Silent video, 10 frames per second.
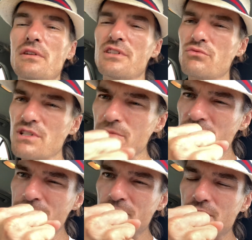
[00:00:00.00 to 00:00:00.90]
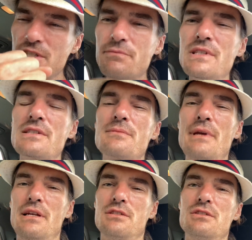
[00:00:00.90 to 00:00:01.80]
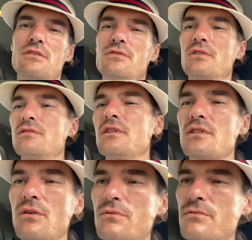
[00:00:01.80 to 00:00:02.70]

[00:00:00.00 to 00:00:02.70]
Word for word: That's what I'm after. Give me the Spanish silver. Let's go.